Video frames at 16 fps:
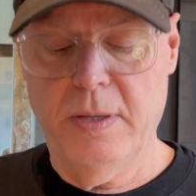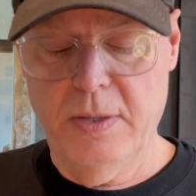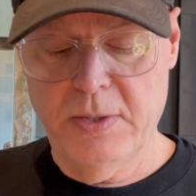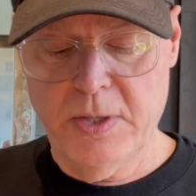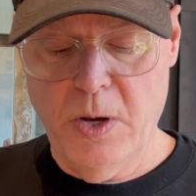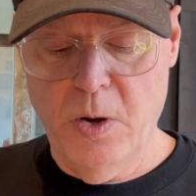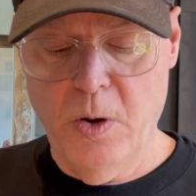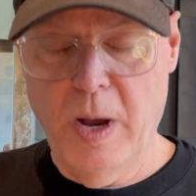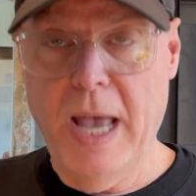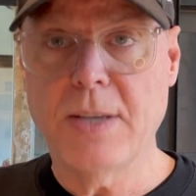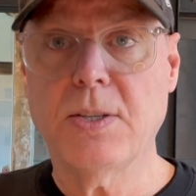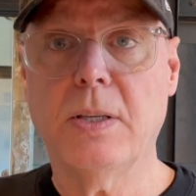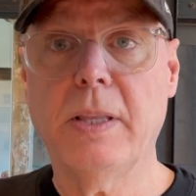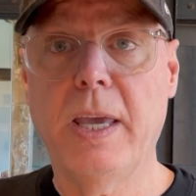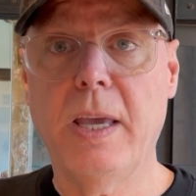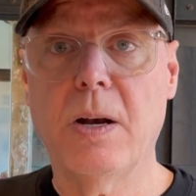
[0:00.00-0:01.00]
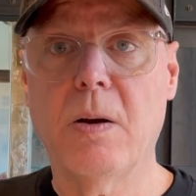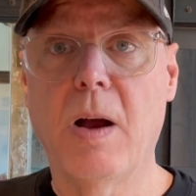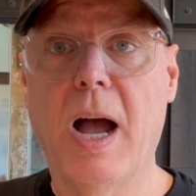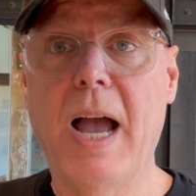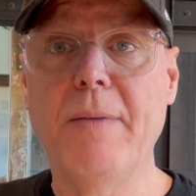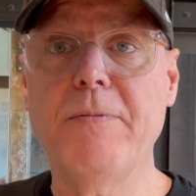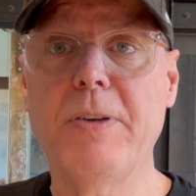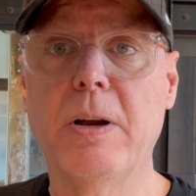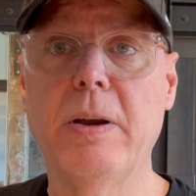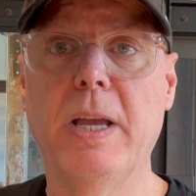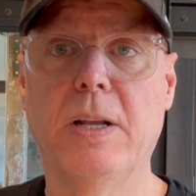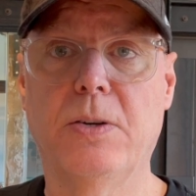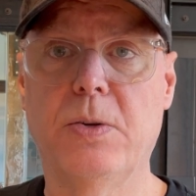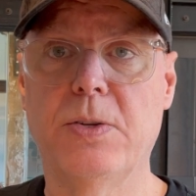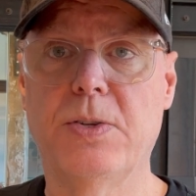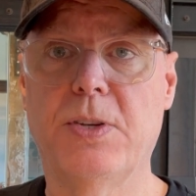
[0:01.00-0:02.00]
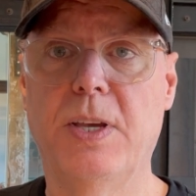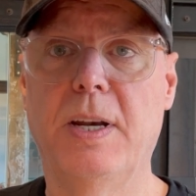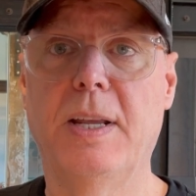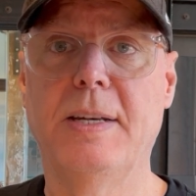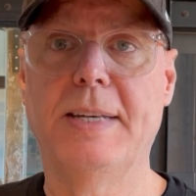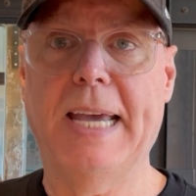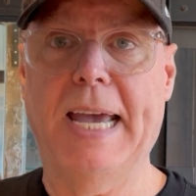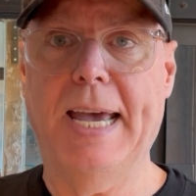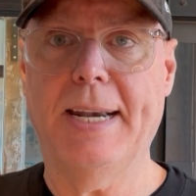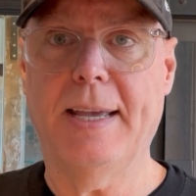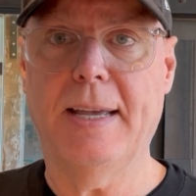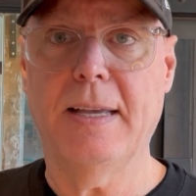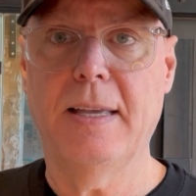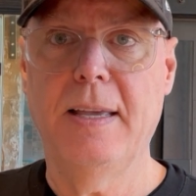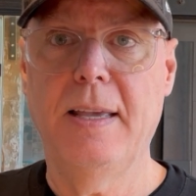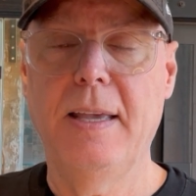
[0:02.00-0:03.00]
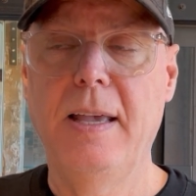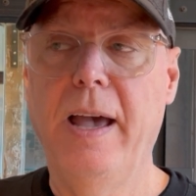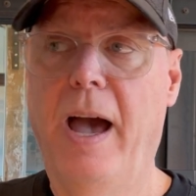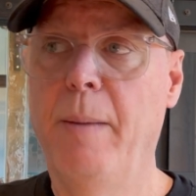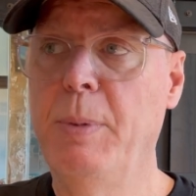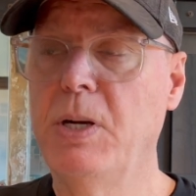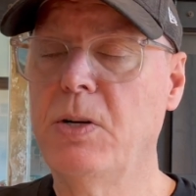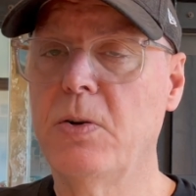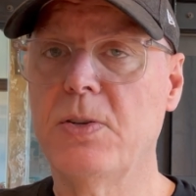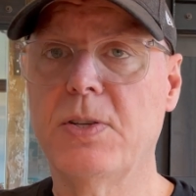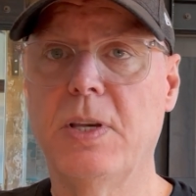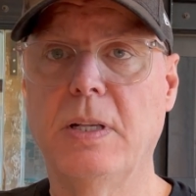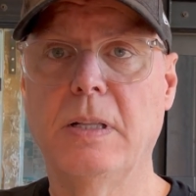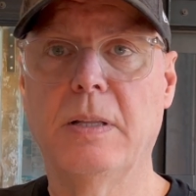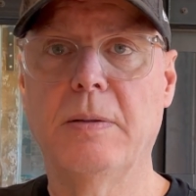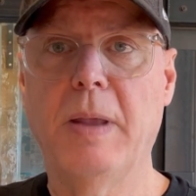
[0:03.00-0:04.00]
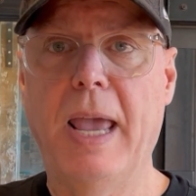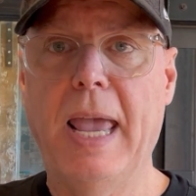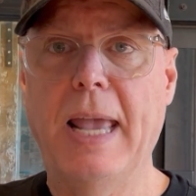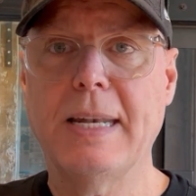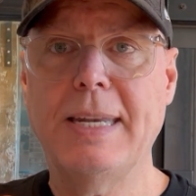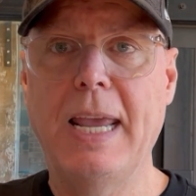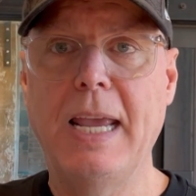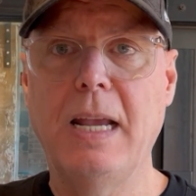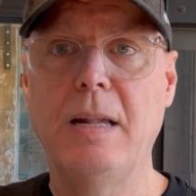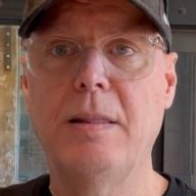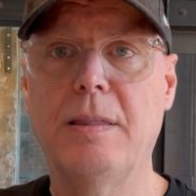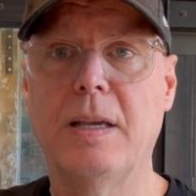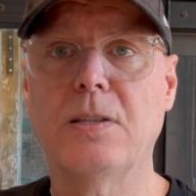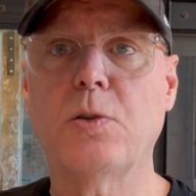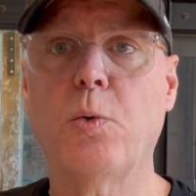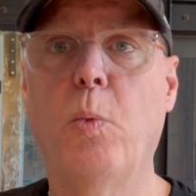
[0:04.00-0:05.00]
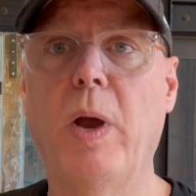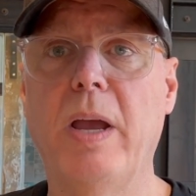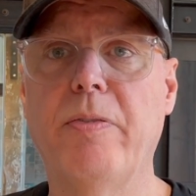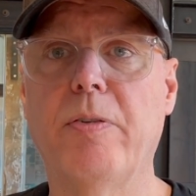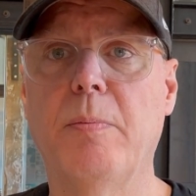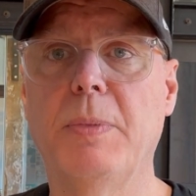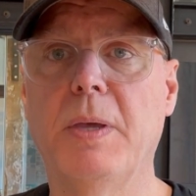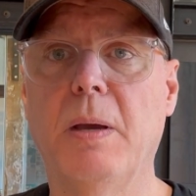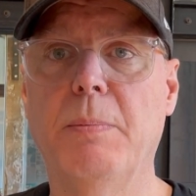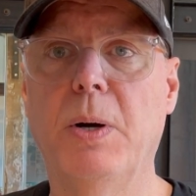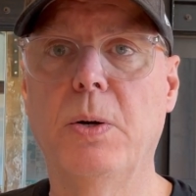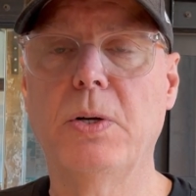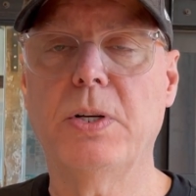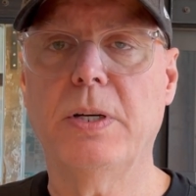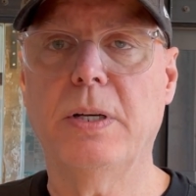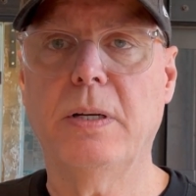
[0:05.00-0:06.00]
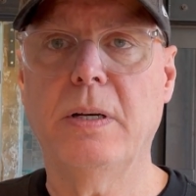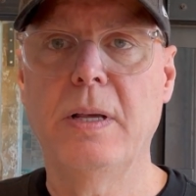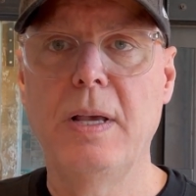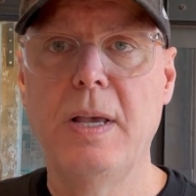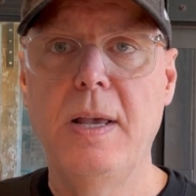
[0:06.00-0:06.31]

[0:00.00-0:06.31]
So as a leader, I'm very interested in data. I'm interested in taking things away from the emotion.